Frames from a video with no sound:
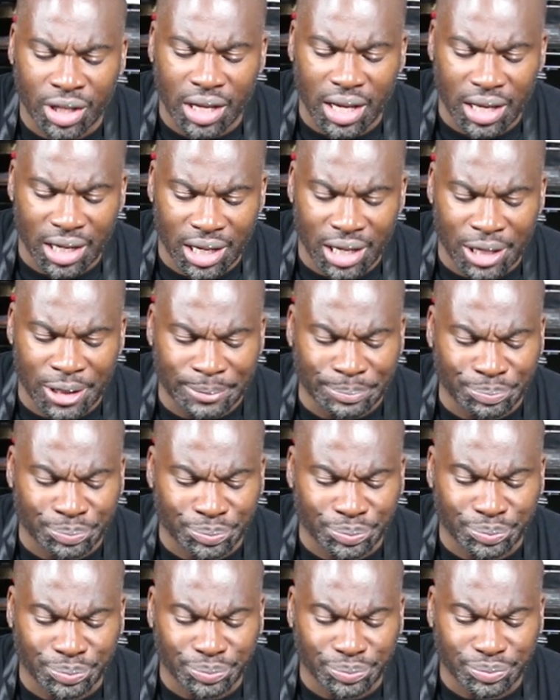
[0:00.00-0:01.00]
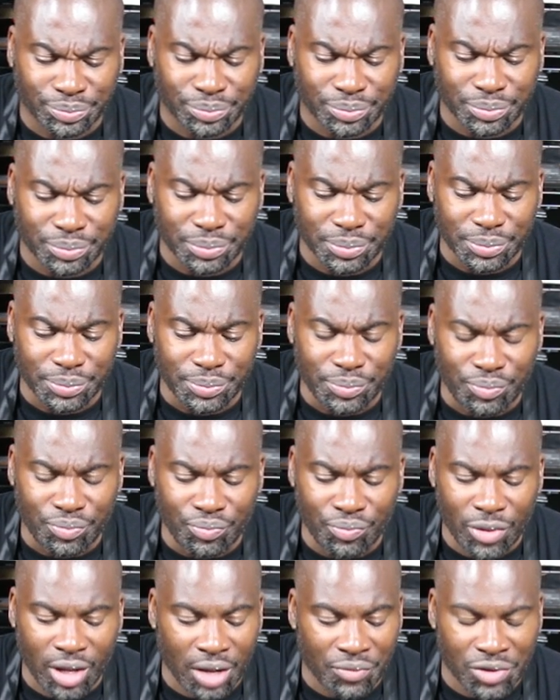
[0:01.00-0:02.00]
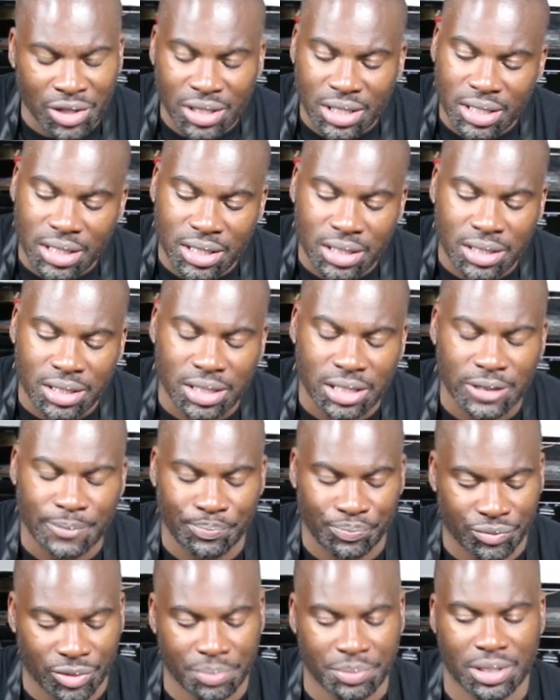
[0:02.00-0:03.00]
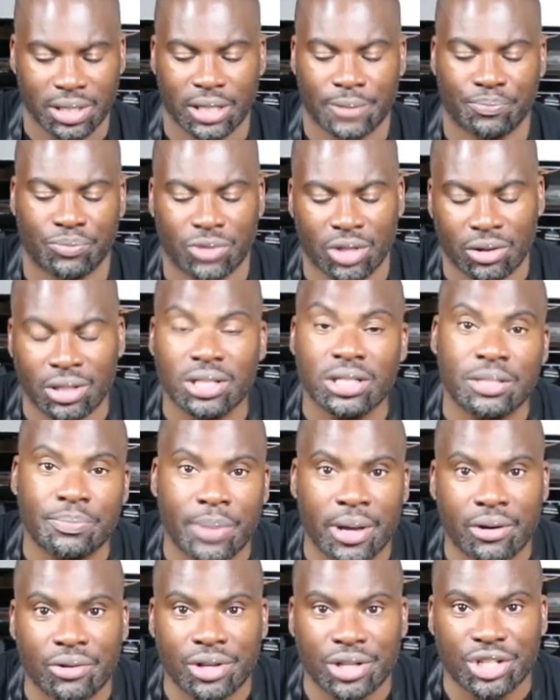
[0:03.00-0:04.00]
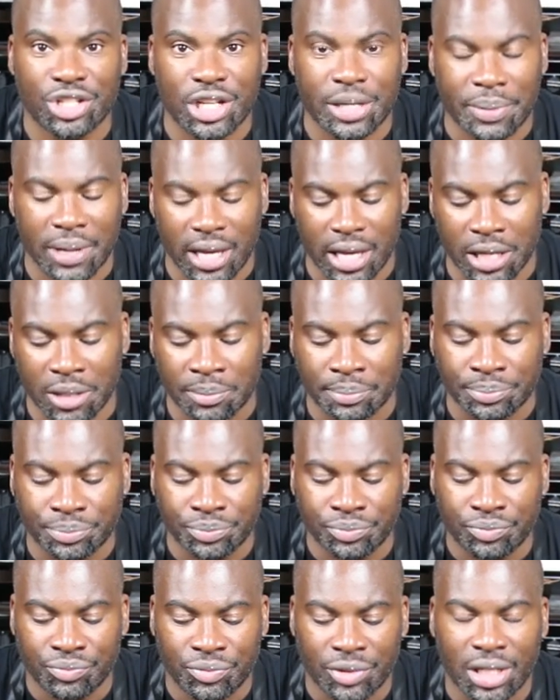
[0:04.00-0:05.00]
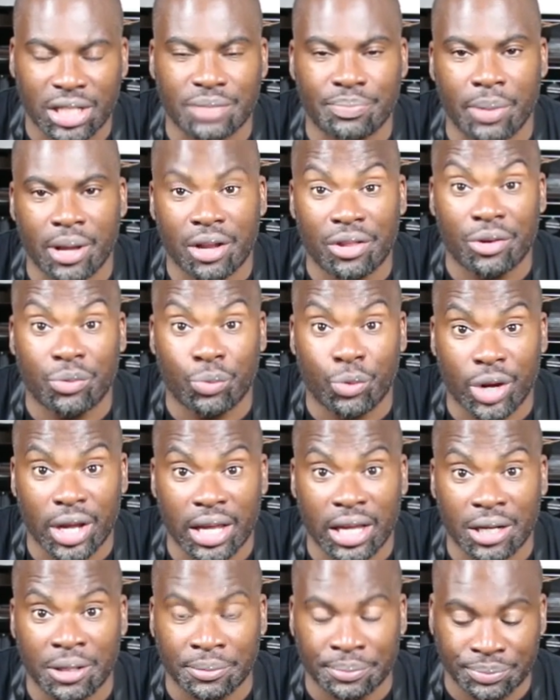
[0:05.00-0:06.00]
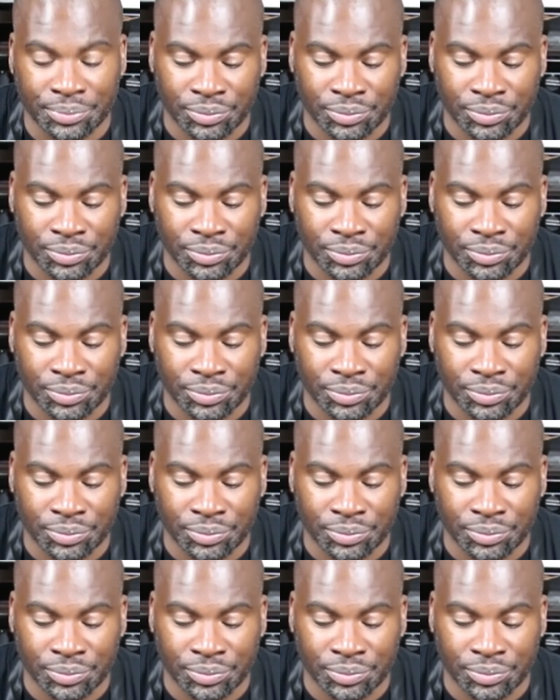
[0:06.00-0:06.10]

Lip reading: And this is, let me see. So this is better than sheephead. It's better than red.